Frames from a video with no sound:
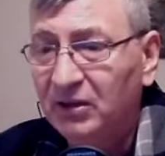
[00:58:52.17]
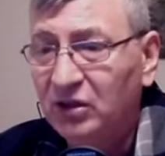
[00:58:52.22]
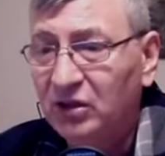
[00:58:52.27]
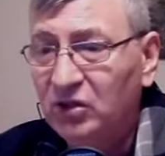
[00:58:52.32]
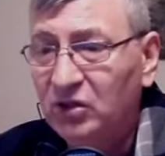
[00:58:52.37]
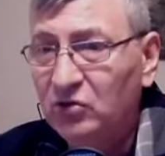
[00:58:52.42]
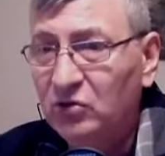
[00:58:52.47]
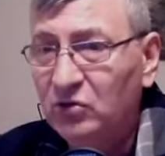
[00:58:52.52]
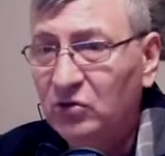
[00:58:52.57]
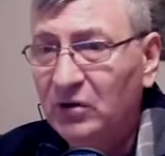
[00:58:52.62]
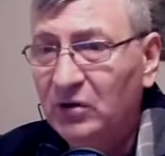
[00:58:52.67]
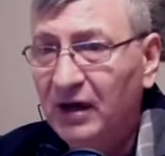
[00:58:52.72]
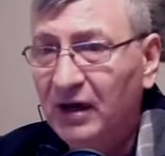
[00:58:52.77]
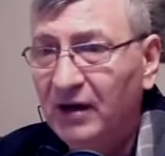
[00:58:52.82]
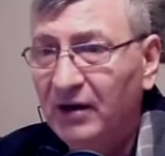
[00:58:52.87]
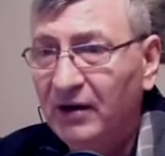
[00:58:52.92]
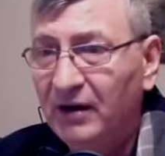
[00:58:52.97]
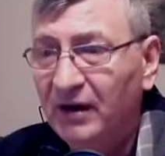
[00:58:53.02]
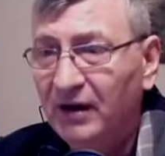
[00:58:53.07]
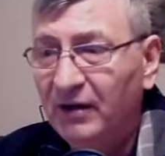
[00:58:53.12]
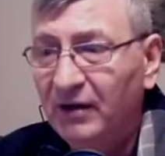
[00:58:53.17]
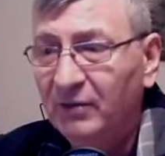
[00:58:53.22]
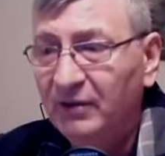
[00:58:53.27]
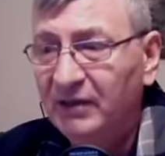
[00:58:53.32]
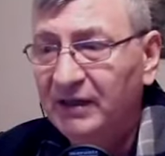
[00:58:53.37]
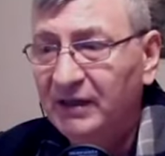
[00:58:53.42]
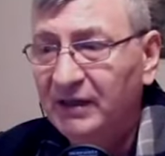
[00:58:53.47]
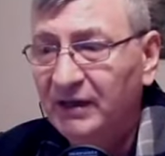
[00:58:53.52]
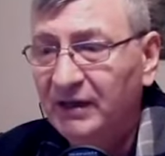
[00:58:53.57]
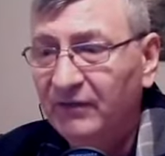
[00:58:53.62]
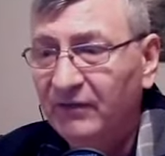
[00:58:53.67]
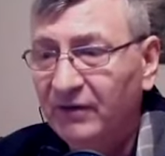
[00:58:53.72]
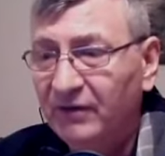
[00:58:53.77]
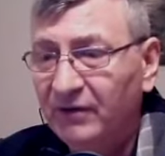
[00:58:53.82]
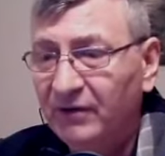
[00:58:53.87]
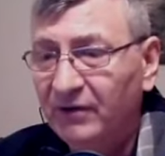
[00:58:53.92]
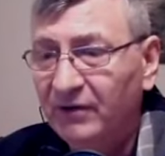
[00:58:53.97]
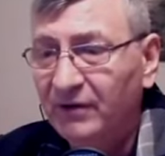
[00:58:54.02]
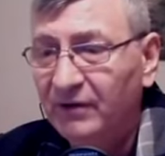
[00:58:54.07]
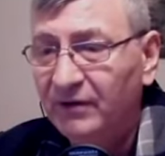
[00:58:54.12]
You are our
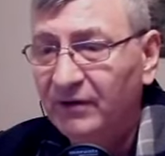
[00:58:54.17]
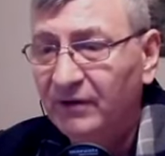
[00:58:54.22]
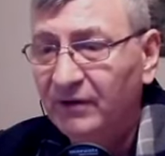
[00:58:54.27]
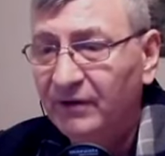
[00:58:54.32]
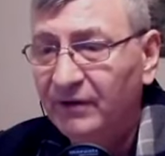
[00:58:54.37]
deliverer.